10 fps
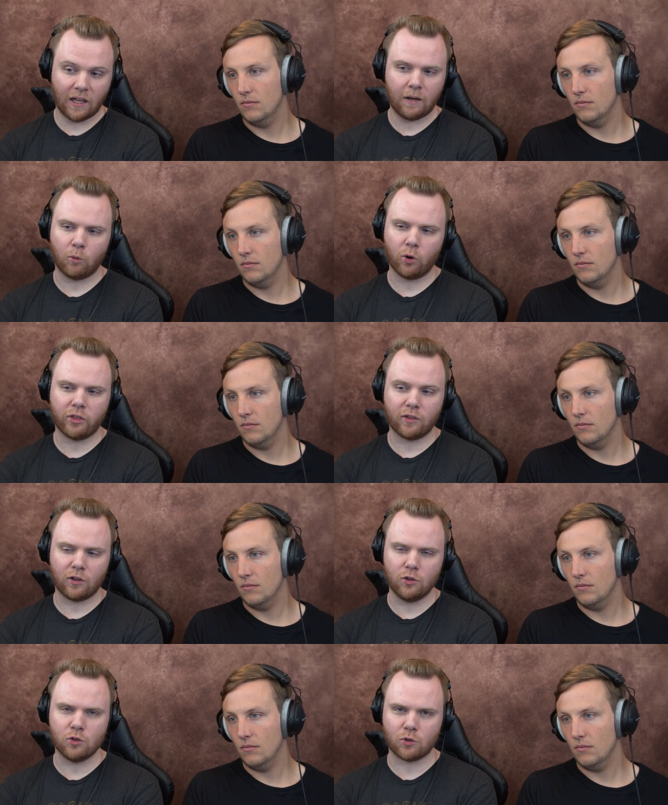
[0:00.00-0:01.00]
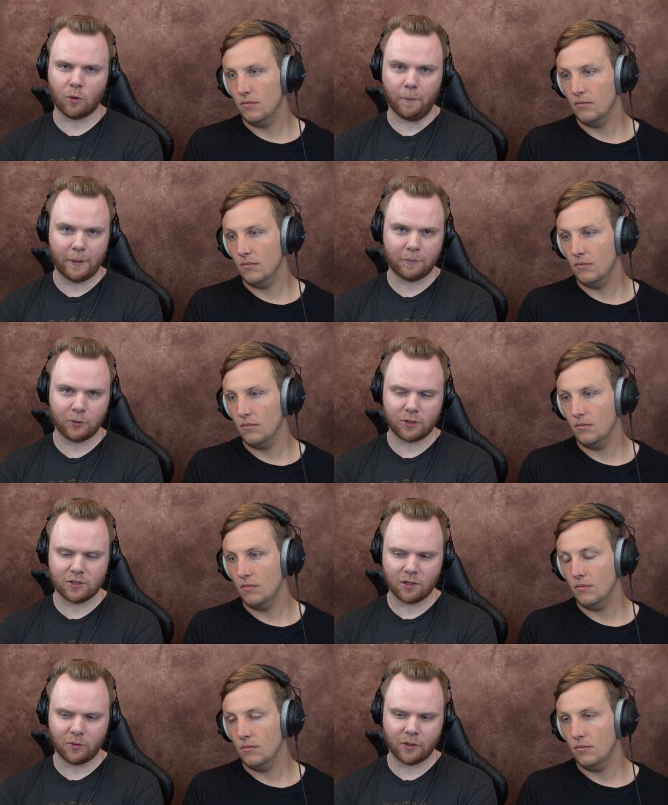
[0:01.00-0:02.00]
Speaker 1: And more than the usual people you
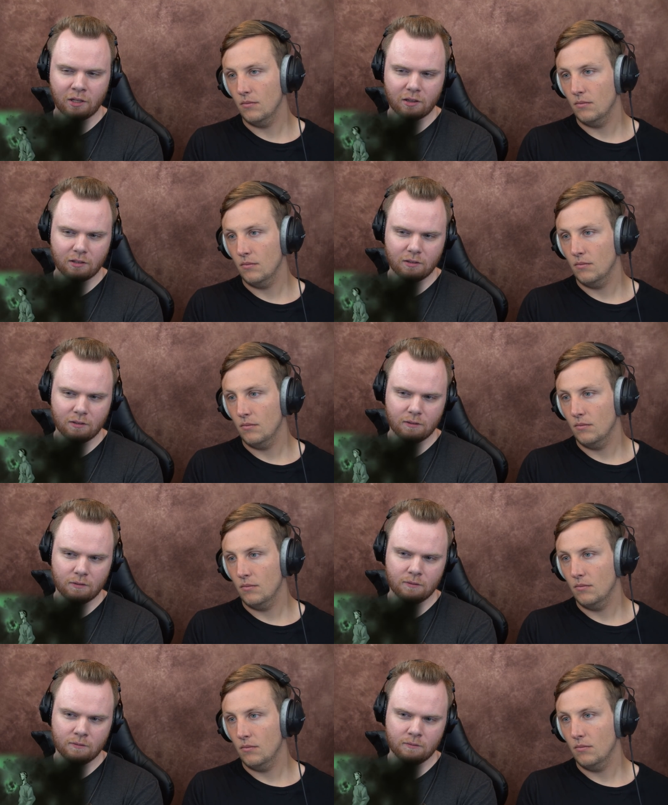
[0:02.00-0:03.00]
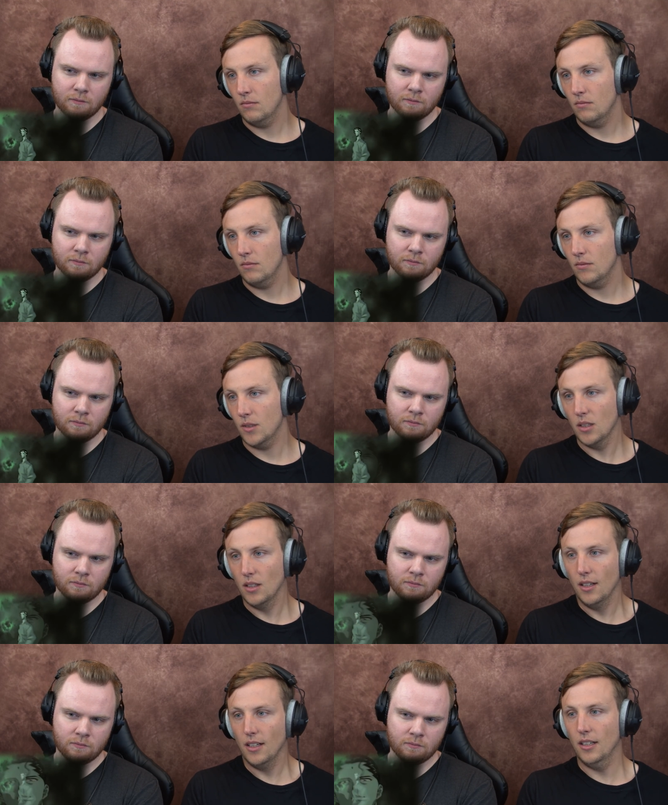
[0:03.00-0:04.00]
deal with.
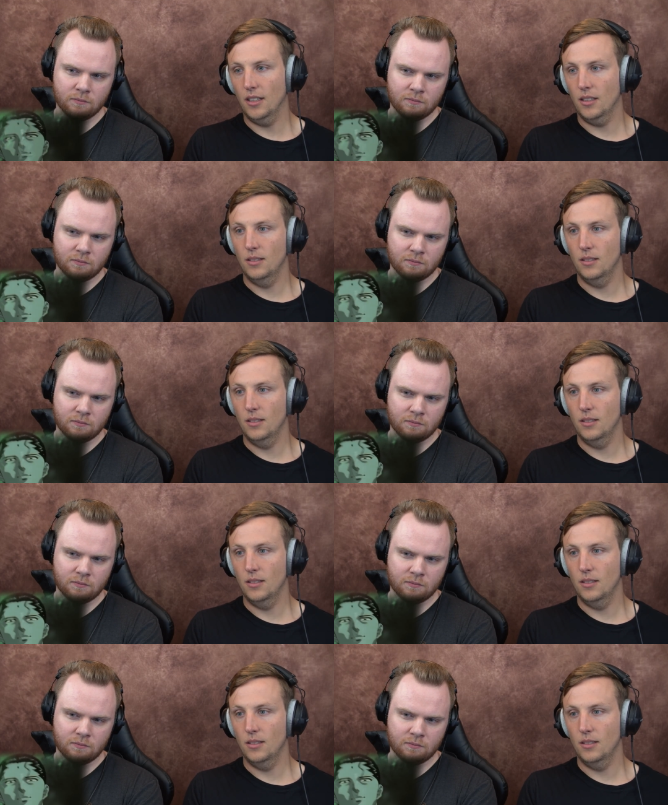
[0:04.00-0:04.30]
Ugh.